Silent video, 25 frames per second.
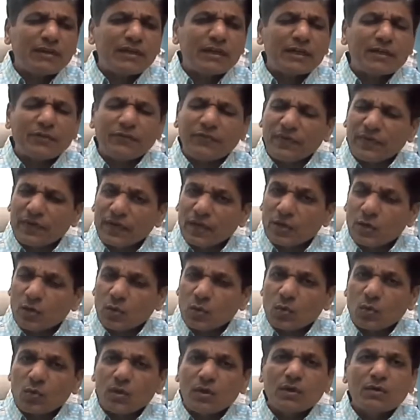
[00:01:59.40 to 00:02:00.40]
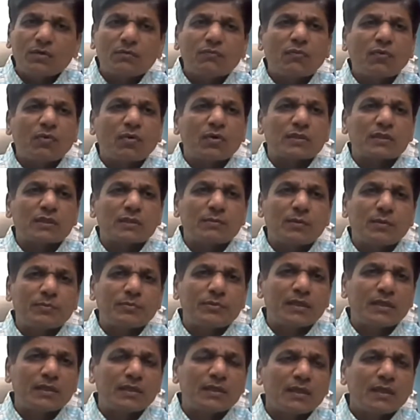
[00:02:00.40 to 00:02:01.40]
difficult role for some of
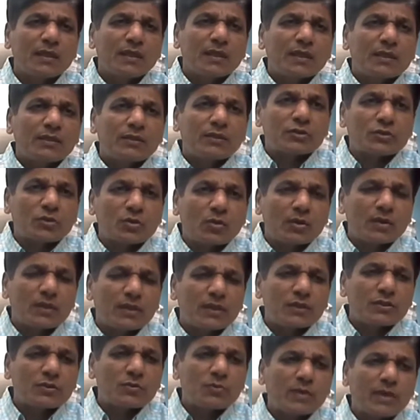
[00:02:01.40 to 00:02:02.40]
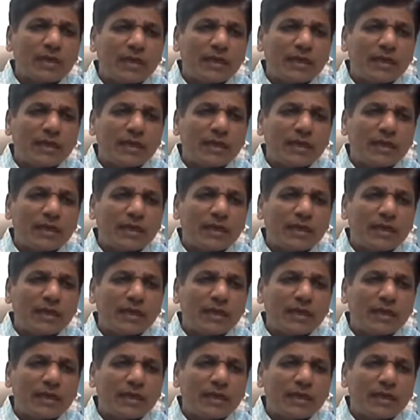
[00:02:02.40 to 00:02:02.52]
the scholars who are